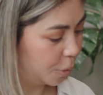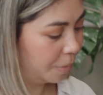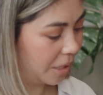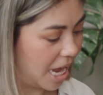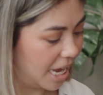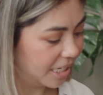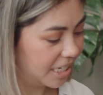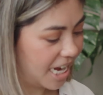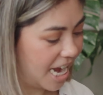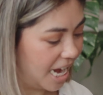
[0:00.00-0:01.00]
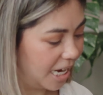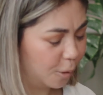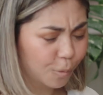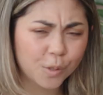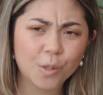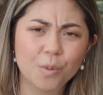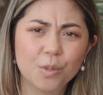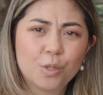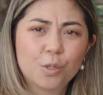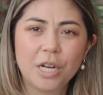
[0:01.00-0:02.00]
plant, and also
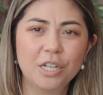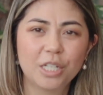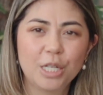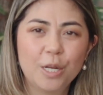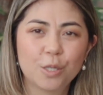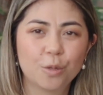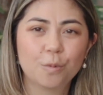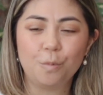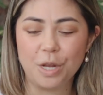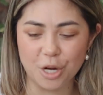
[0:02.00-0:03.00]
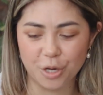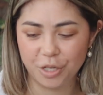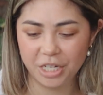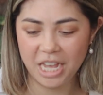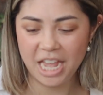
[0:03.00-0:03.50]
strangely weird,